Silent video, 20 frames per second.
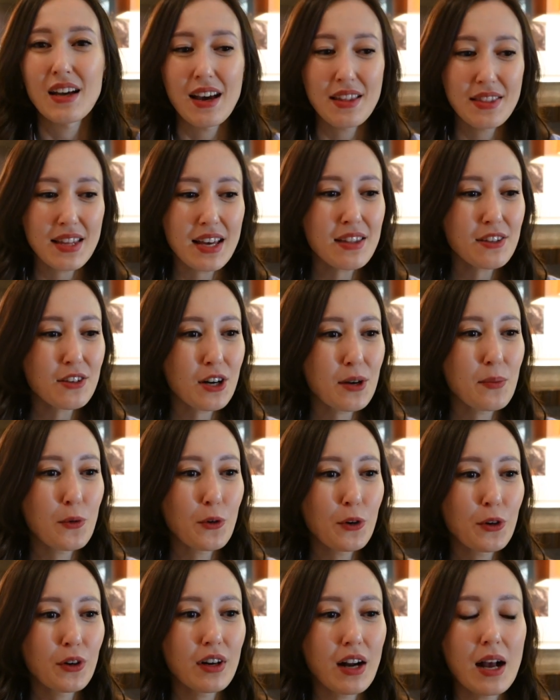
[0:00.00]
And then there are
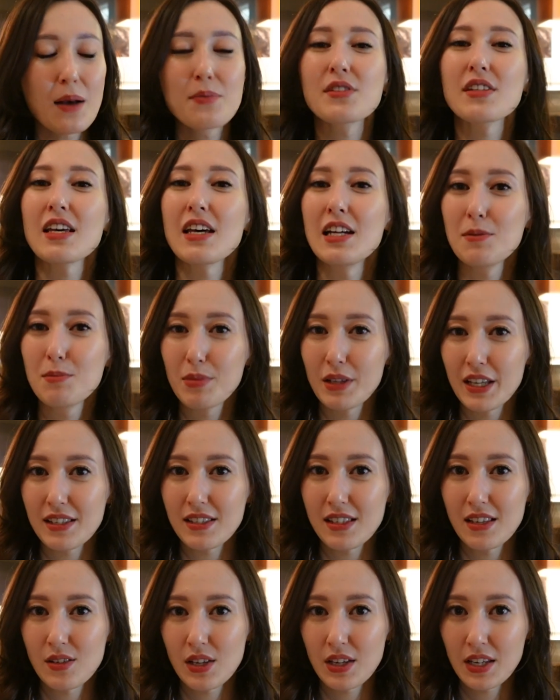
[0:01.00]
more upscale places